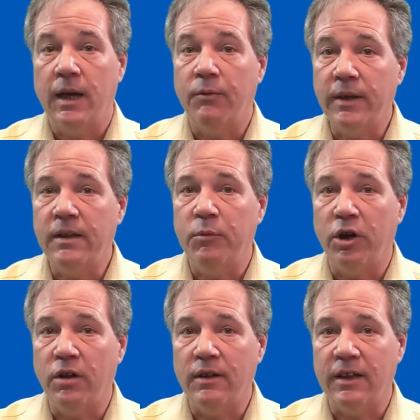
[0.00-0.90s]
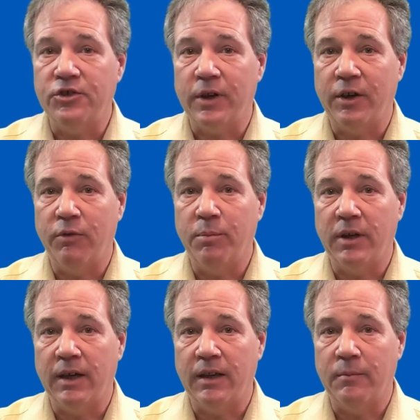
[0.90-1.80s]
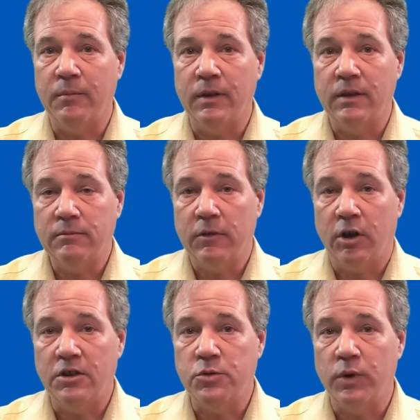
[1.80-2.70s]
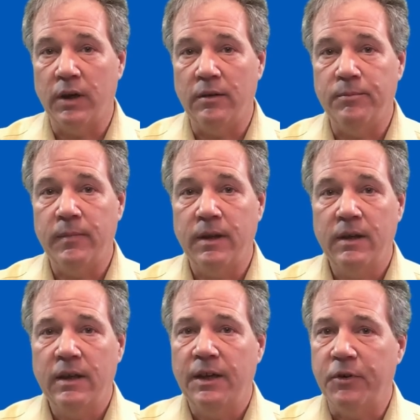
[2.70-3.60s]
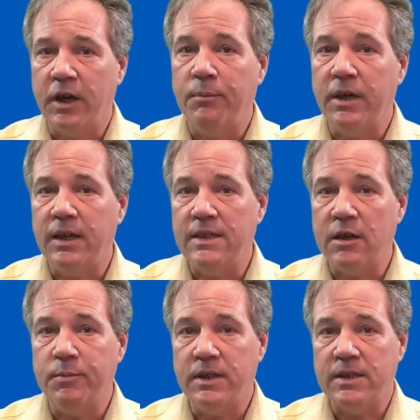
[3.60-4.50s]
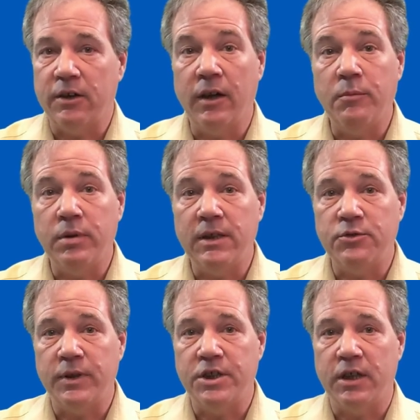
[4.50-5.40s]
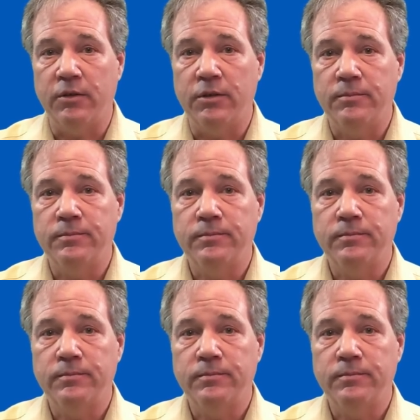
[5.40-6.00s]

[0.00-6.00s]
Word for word: I read them all and I try to reply to them all as well. If your company needs help in this area, please reach out.